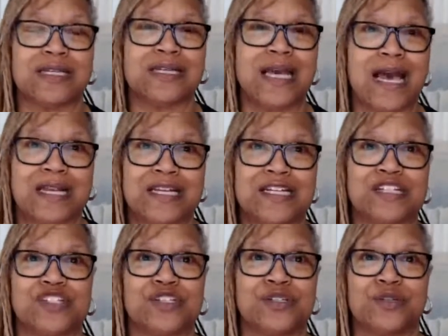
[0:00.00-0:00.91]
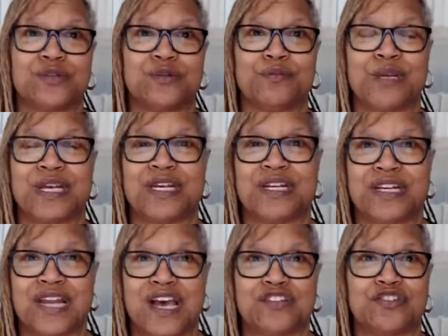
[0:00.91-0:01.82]
got into being
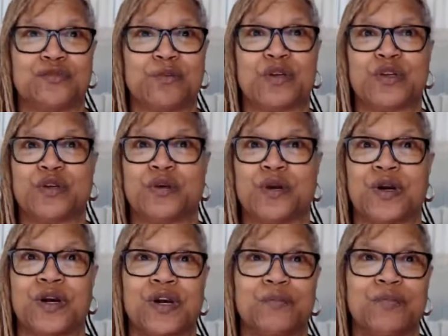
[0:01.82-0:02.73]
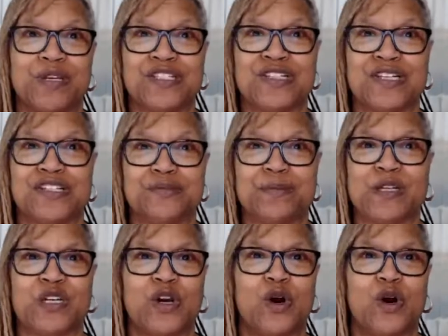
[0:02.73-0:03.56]
an entrepreneur or business builder.